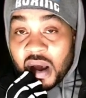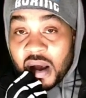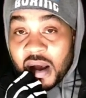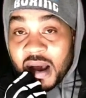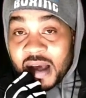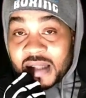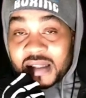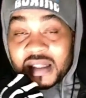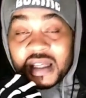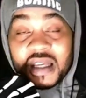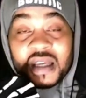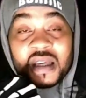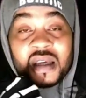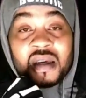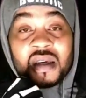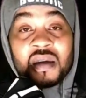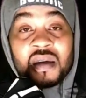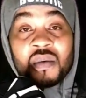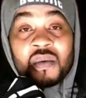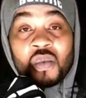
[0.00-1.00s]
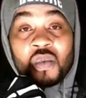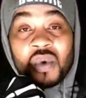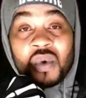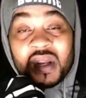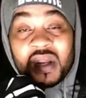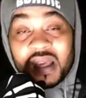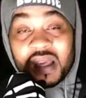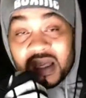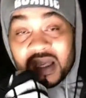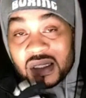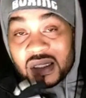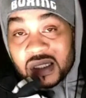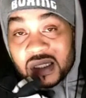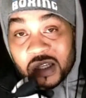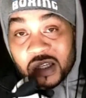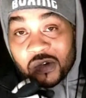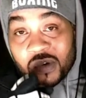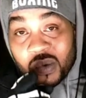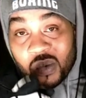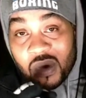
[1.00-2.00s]
I think what his
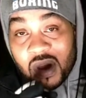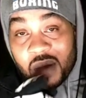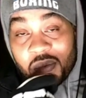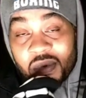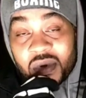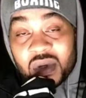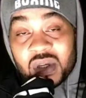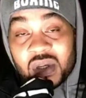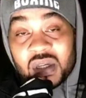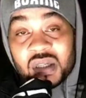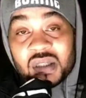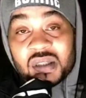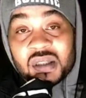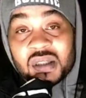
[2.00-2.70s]
secret weapon is